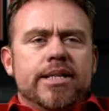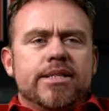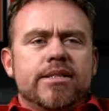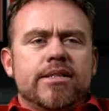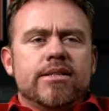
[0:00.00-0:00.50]

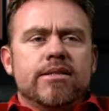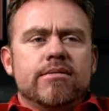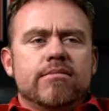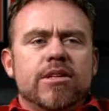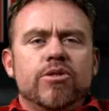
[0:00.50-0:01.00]

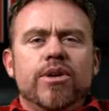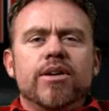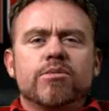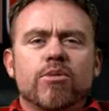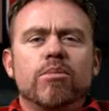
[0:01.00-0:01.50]

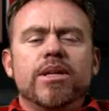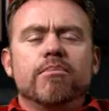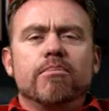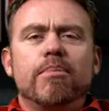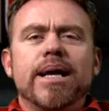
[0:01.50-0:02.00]
300 is probably the
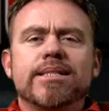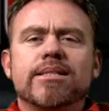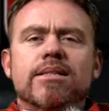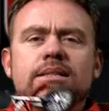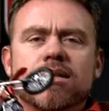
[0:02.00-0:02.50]

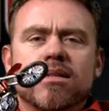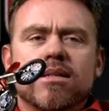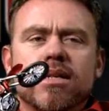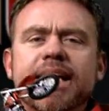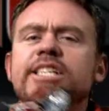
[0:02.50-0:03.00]
best
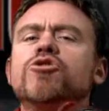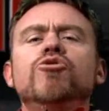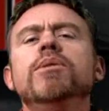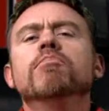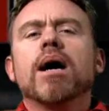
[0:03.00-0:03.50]

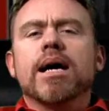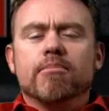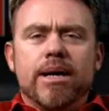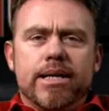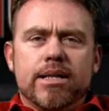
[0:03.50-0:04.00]
extreme bike
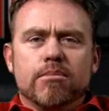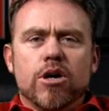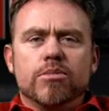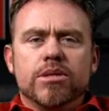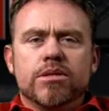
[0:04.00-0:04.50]
made at the
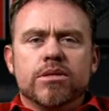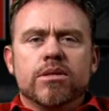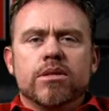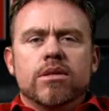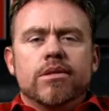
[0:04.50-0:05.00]
moment,
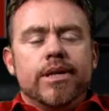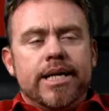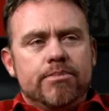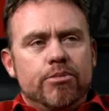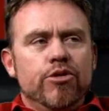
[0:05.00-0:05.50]

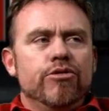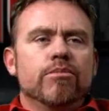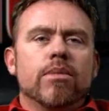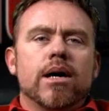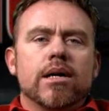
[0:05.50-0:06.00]
as
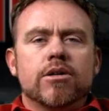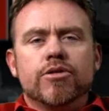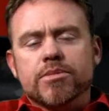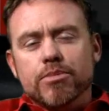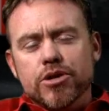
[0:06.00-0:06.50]
proven by
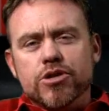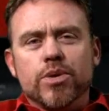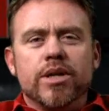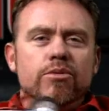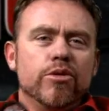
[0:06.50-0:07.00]
Chris Birch
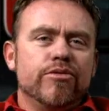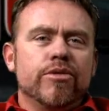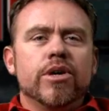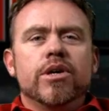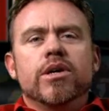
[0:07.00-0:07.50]
winning the roof
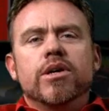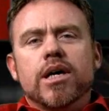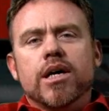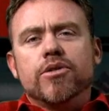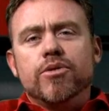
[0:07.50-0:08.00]

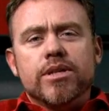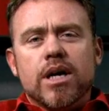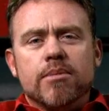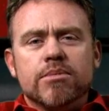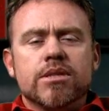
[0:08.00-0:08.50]
3
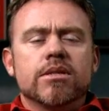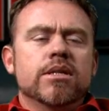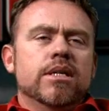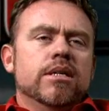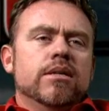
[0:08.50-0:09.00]
times,
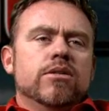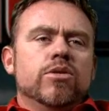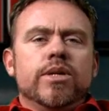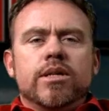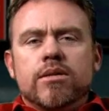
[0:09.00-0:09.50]

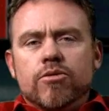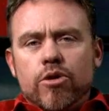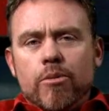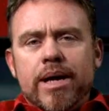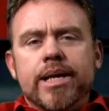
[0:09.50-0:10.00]
doing
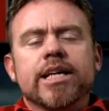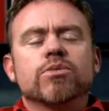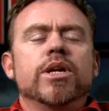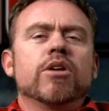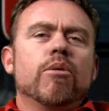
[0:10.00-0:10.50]

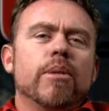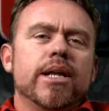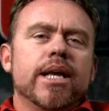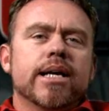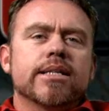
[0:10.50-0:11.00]
Romaniacs, winning
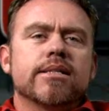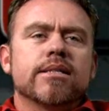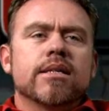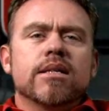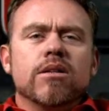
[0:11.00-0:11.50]
Romaniacs.
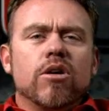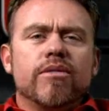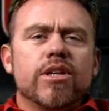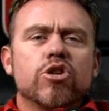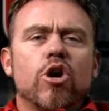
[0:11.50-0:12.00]
A lot
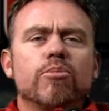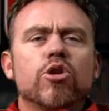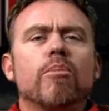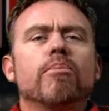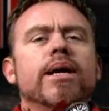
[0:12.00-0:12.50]
of the top
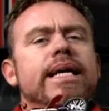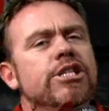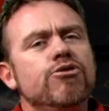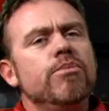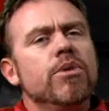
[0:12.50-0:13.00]

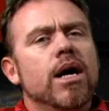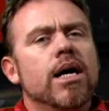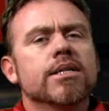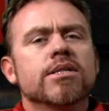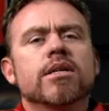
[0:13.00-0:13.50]
extreme
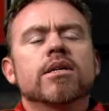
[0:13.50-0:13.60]
guys,